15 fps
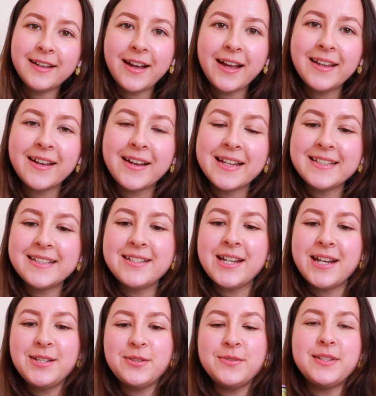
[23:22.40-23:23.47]
Hi guys,
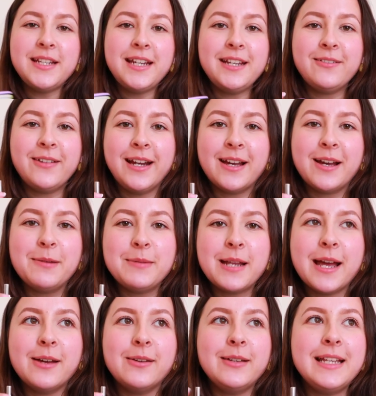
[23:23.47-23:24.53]
change of scenery. I'm
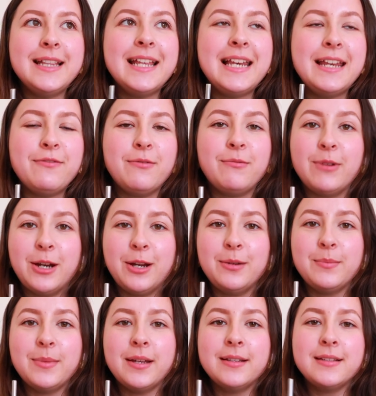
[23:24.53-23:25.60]
now in the living
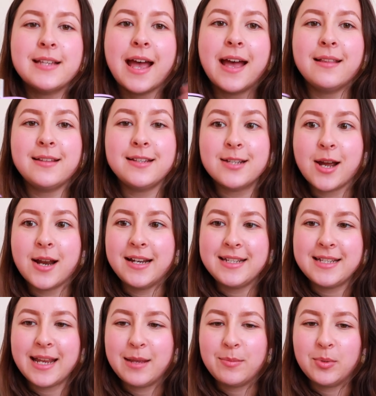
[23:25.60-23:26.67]
room, sat at the dining
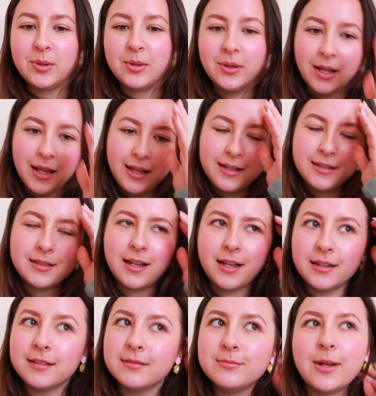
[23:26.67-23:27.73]
table. So
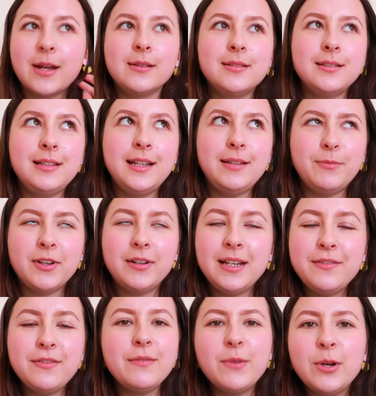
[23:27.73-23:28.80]
well, it was a little bit
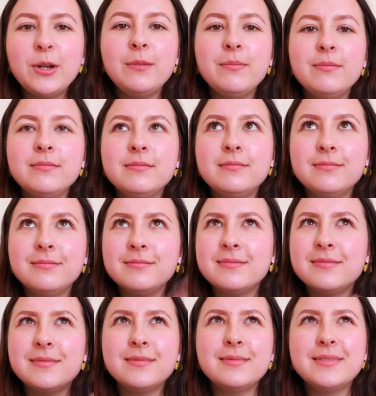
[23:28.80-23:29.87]
living room,
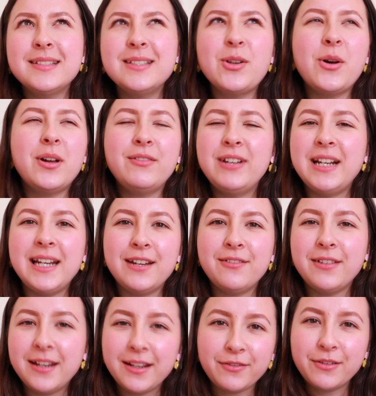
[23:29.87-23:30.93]
not a really a
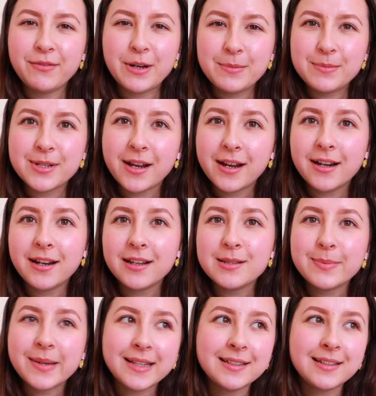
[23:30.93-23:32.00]
living room diner,
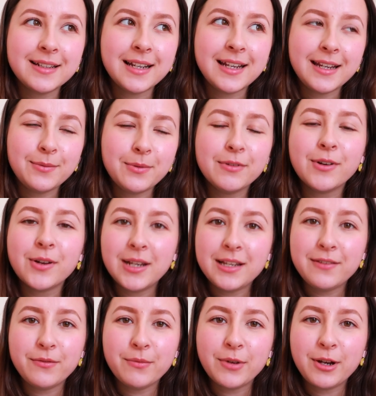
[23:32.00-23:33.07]
it's basically we've got a
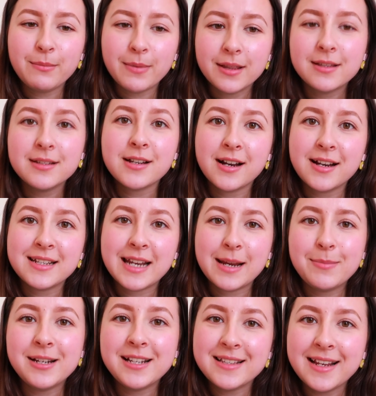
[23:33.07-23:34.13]
living room and the dining
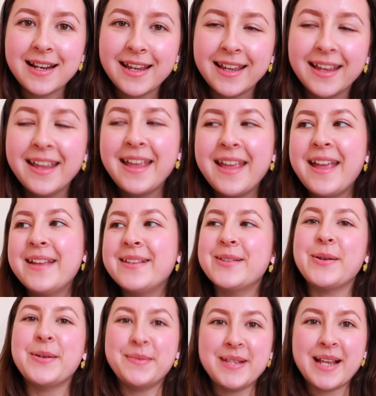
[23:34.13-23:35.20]
table is in it.
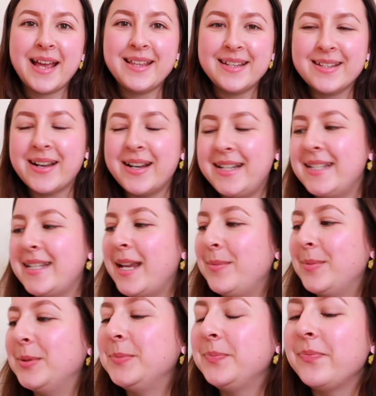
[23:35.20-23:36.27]
So I'm sat at the dining
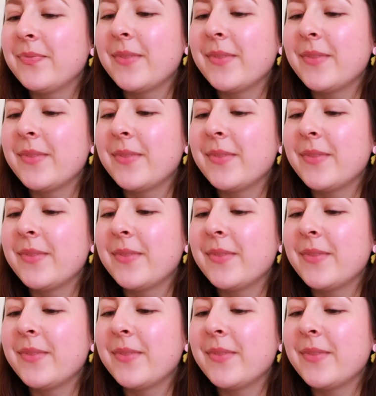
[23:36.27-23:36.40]
table.